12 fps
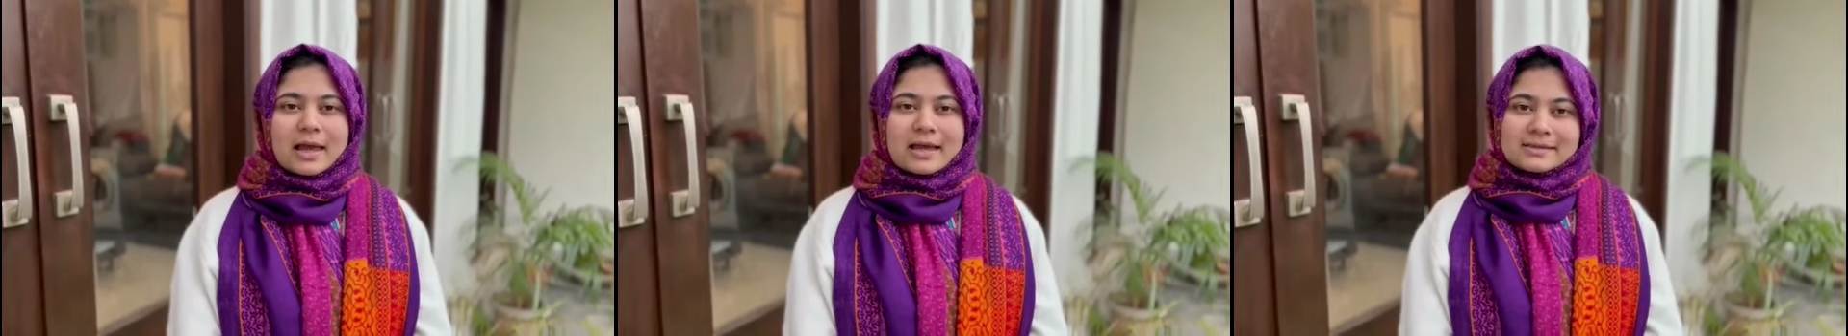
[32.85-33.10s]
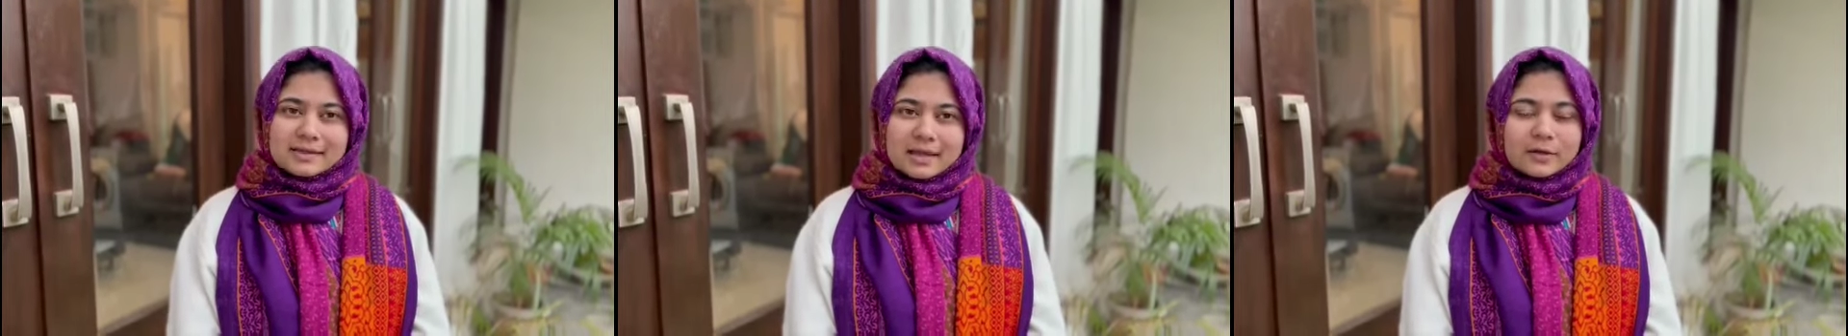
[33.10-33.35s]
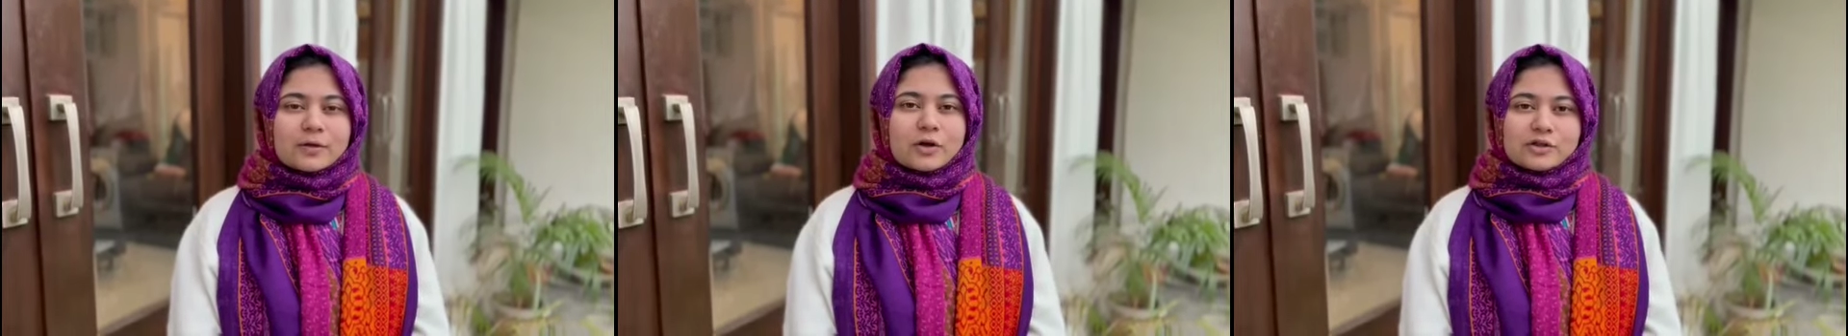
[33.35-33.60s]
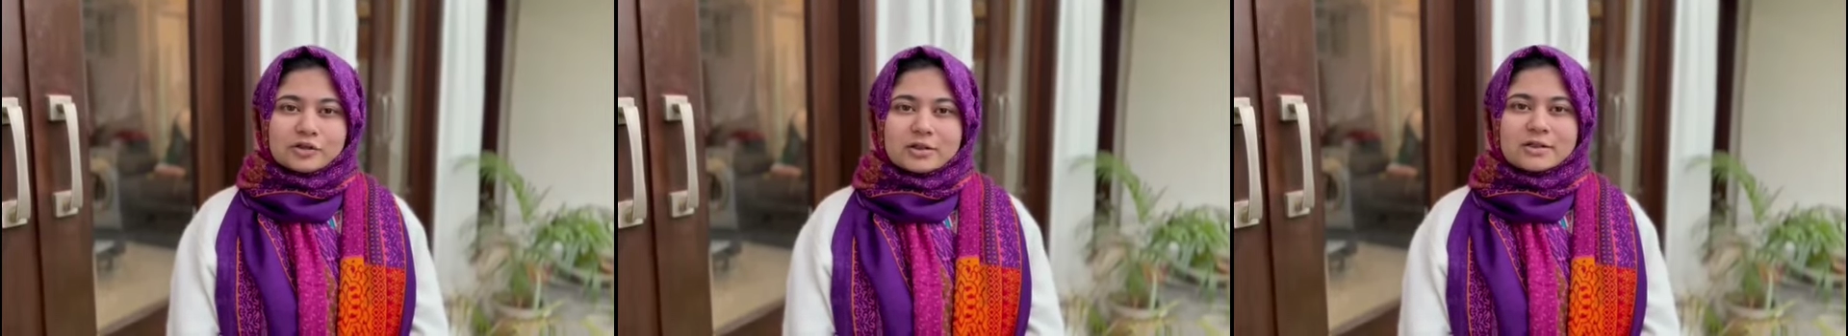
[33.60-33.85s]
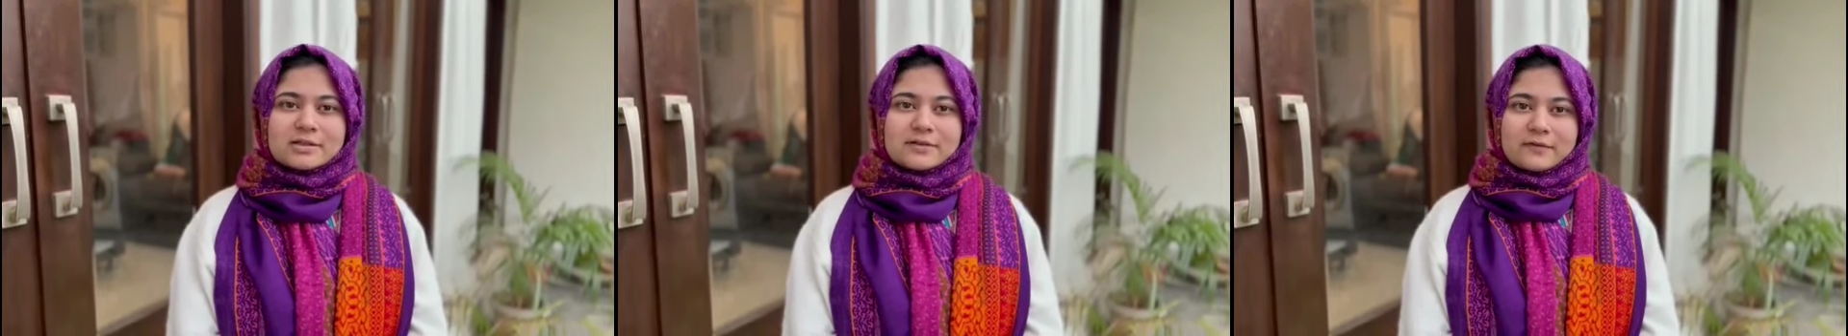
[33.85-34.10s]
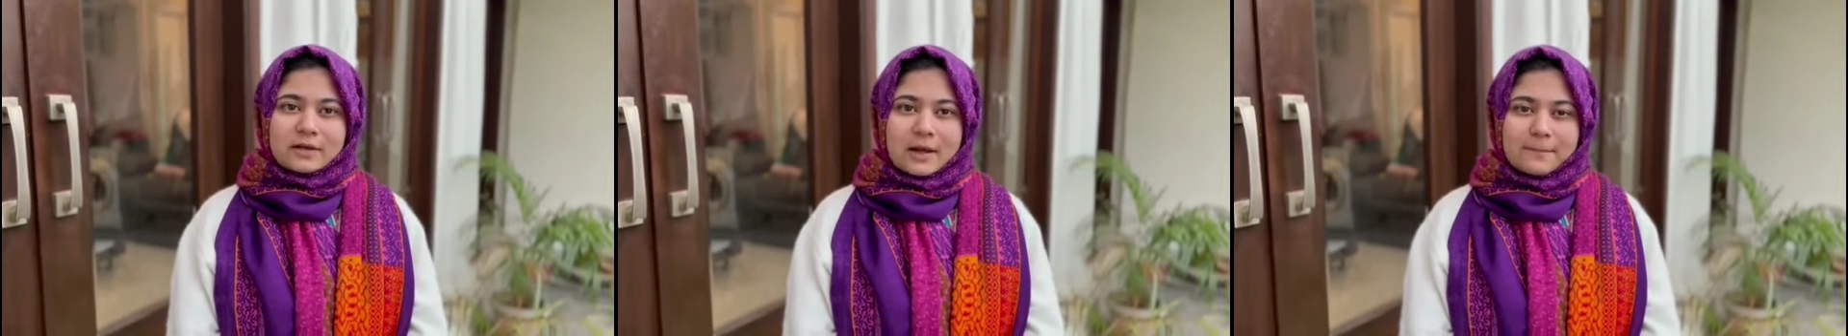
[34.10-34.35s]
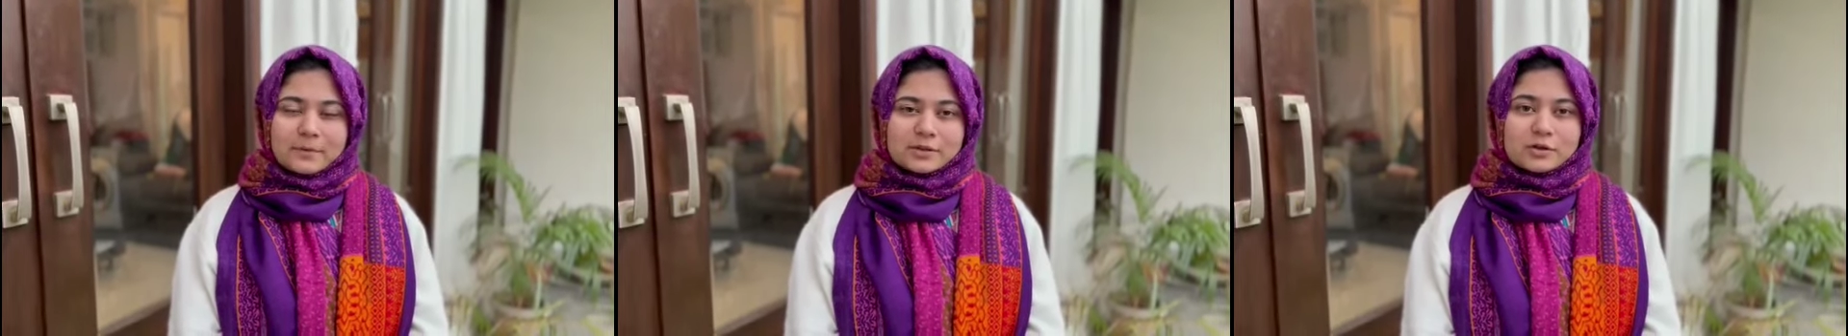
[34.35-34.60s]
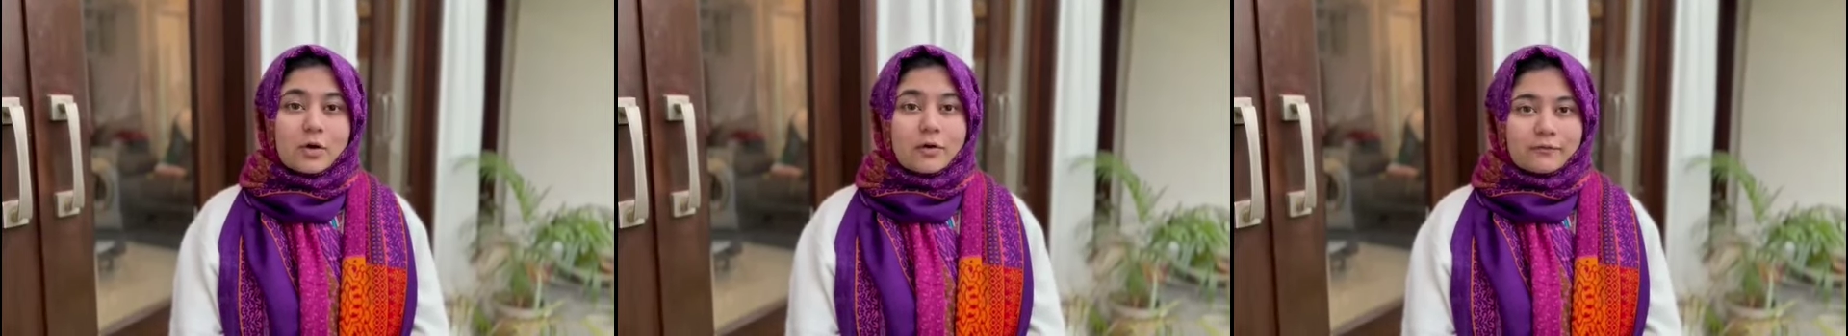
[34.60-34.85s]
and psychological
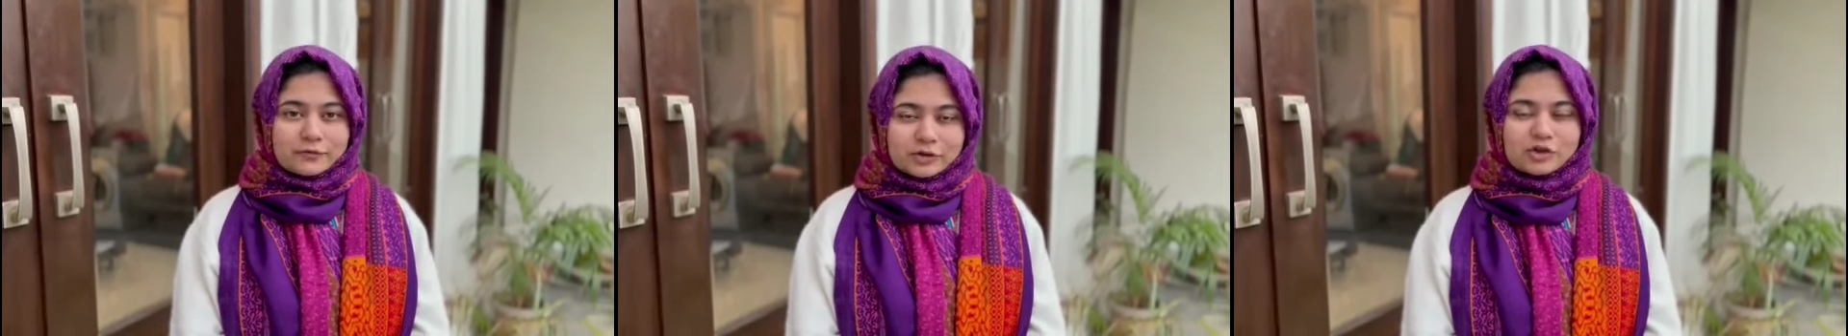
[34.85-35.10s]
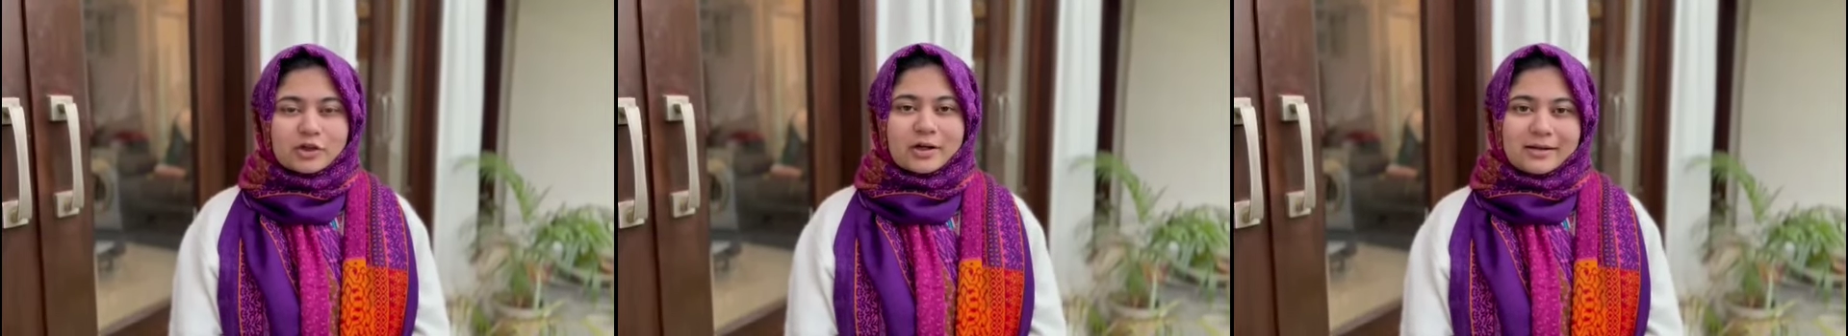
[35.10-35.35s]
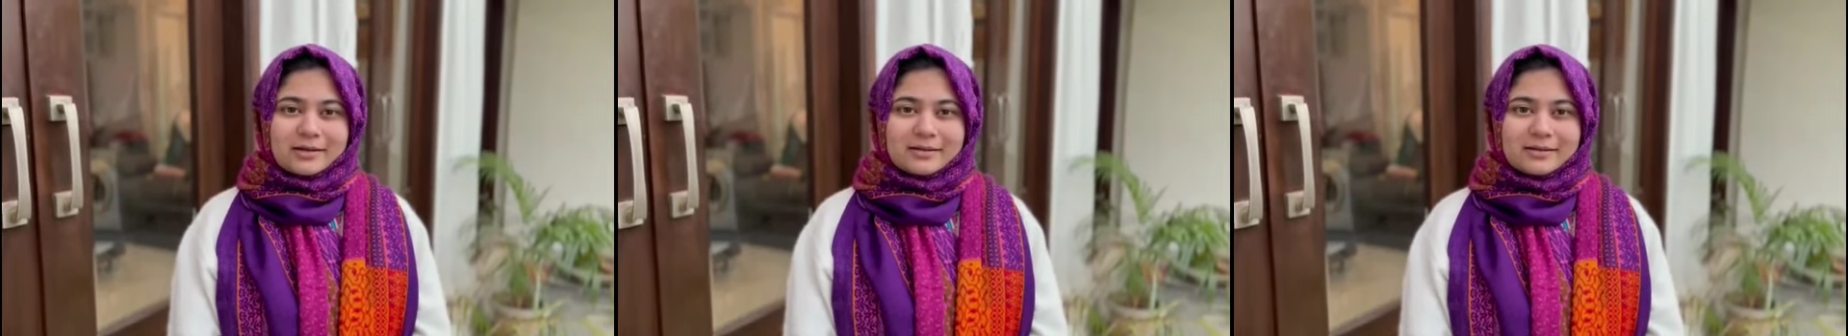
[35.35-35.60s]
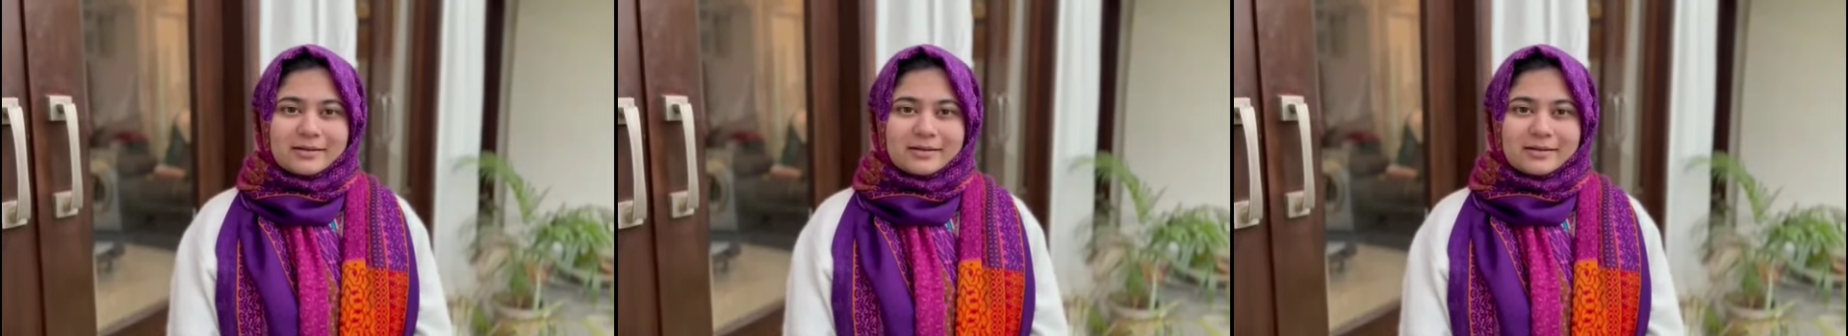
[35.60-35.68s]
development of the child.